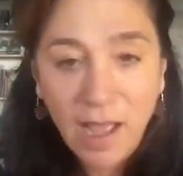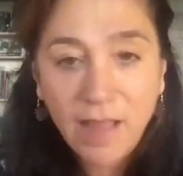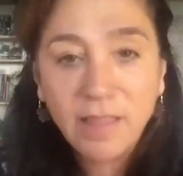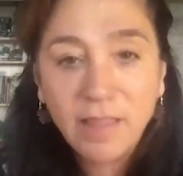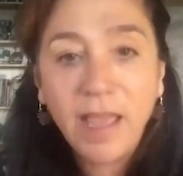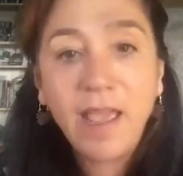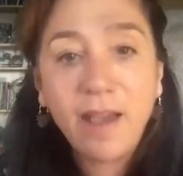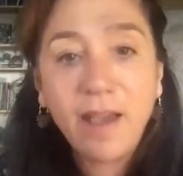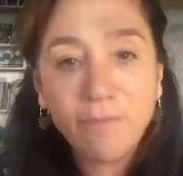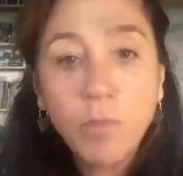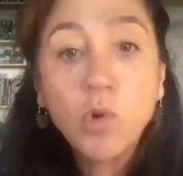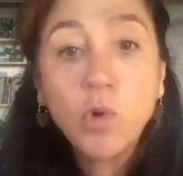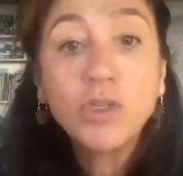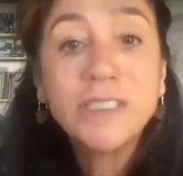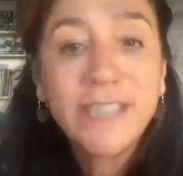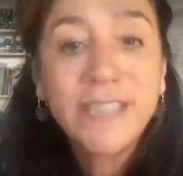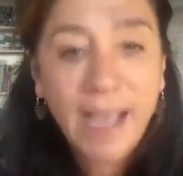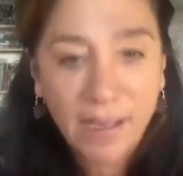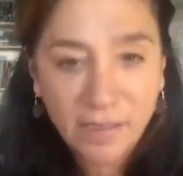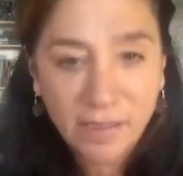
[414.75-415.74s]
and they have more
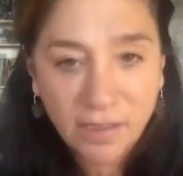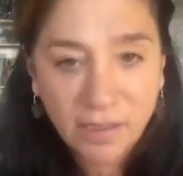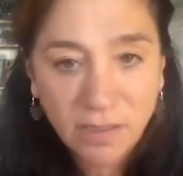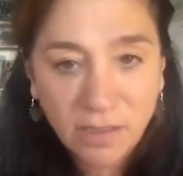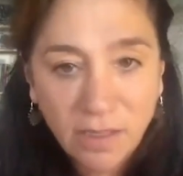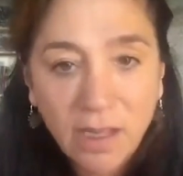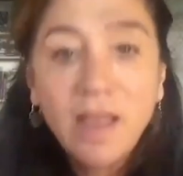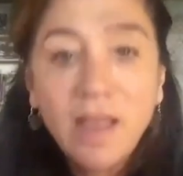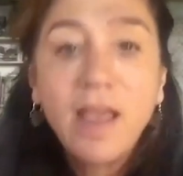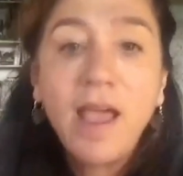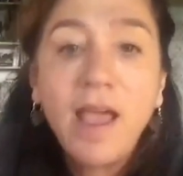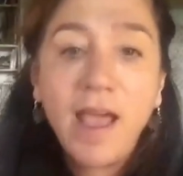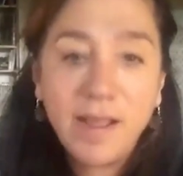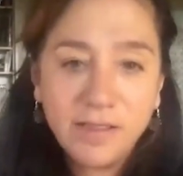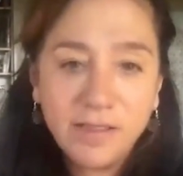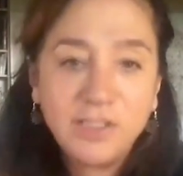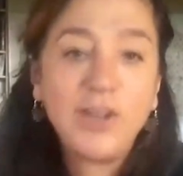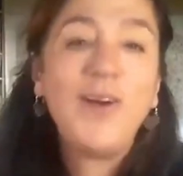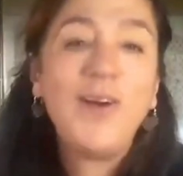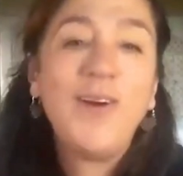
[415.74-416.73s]
sex.
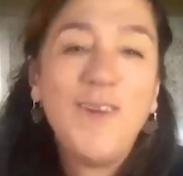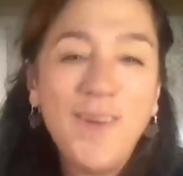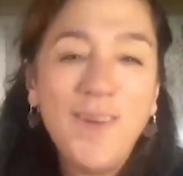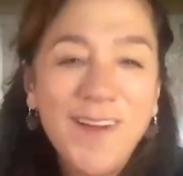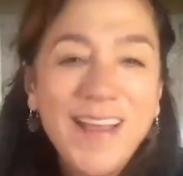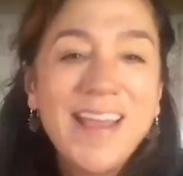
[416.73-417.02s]
And so